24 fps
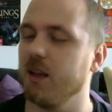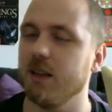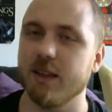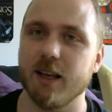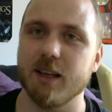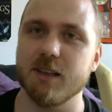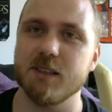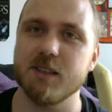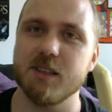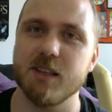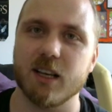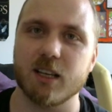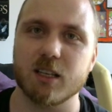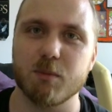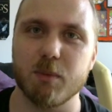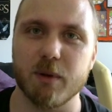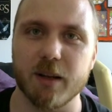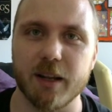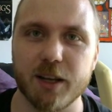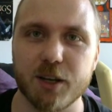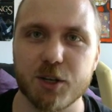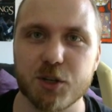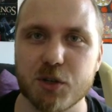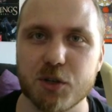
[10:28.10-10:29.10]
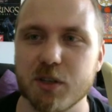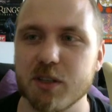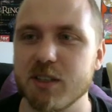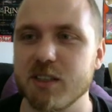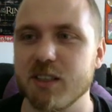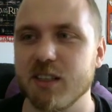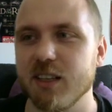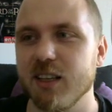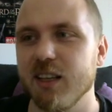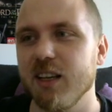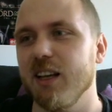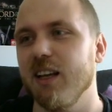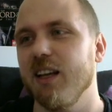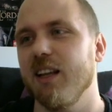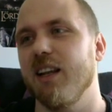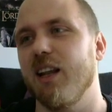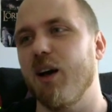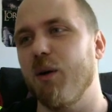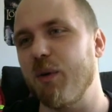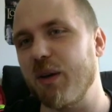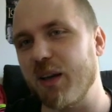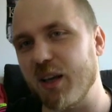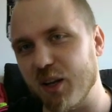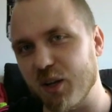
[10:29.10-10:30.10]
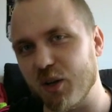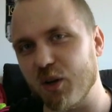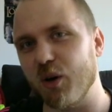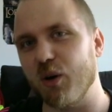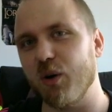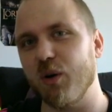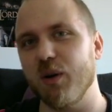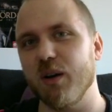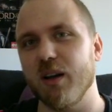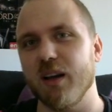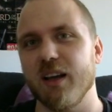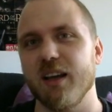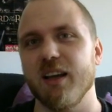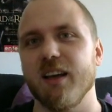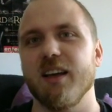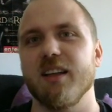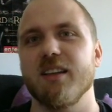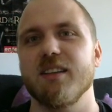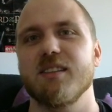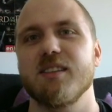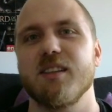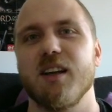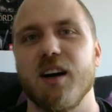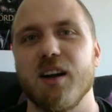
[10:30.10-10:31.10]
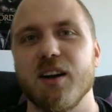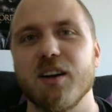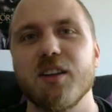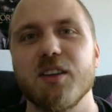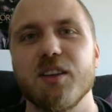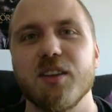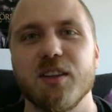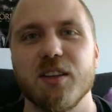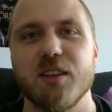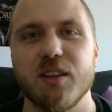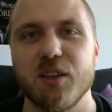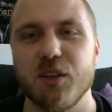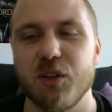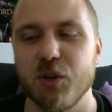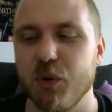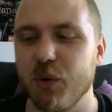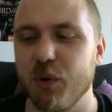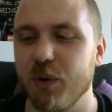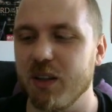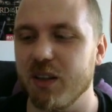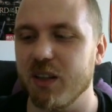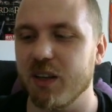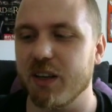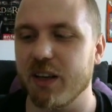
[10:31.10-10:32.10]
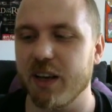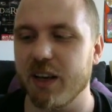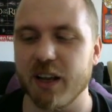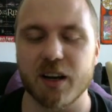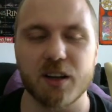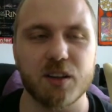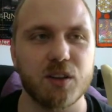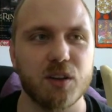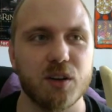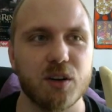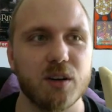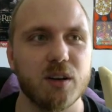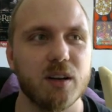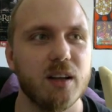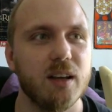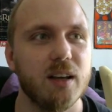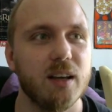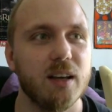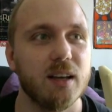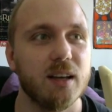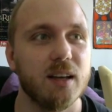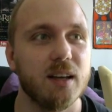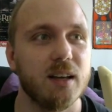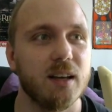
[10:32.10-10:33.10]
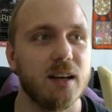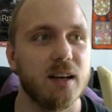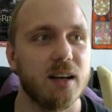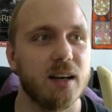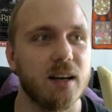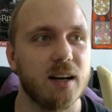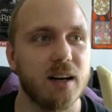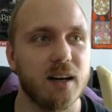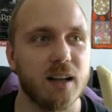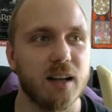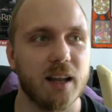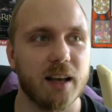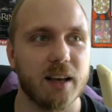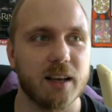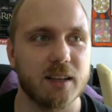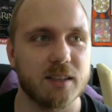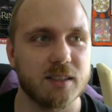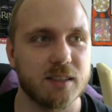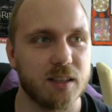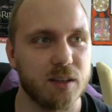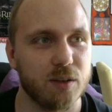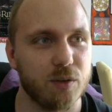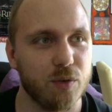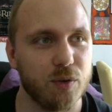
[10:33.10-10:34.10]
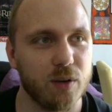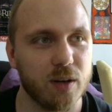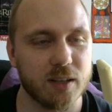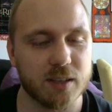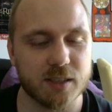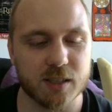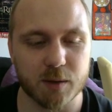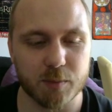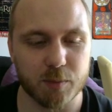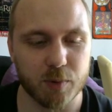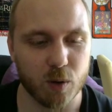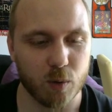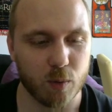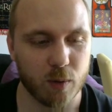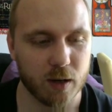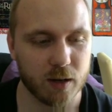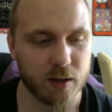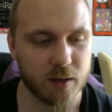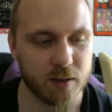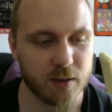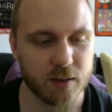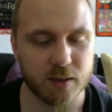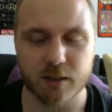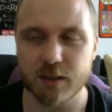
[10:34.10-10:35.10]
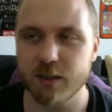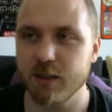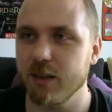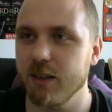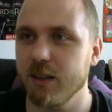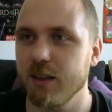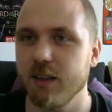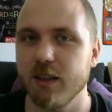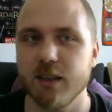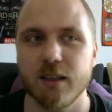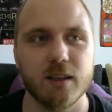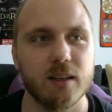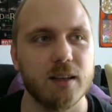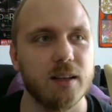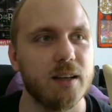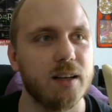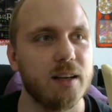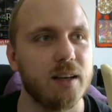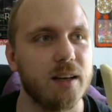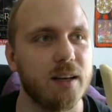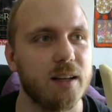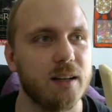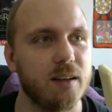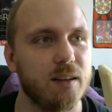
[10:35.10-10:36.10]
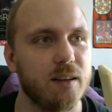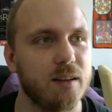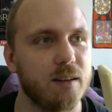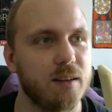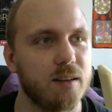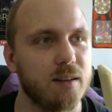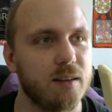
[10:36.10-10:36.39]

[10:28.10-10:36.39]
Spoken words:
that's the explanations. Now we can go and start doing the character. Like I said, really simple one. And